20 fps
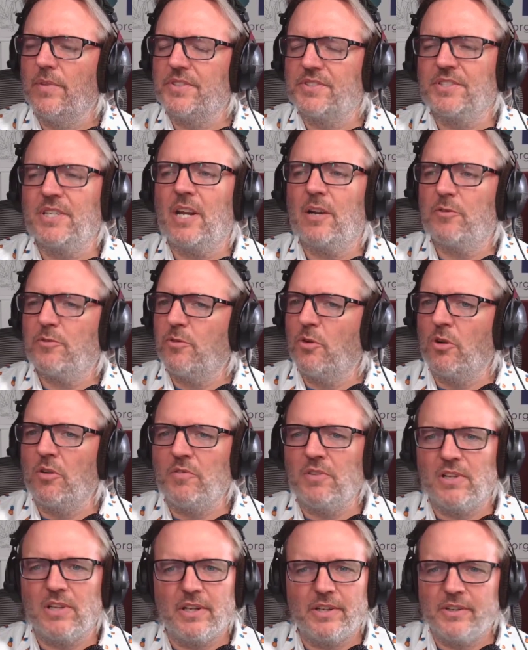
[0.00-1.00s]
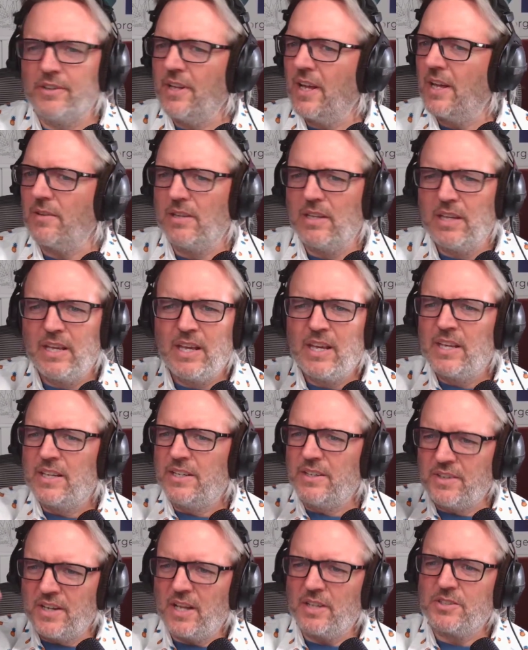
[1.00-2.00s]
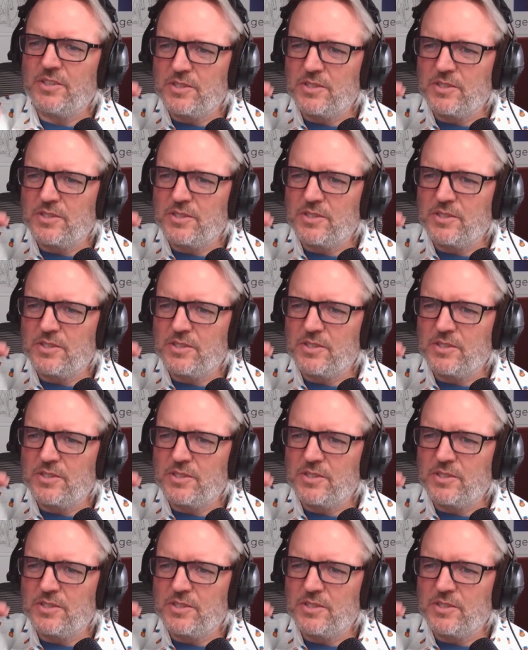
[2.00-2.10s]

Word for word: um, it's not a formula. You're not, you're not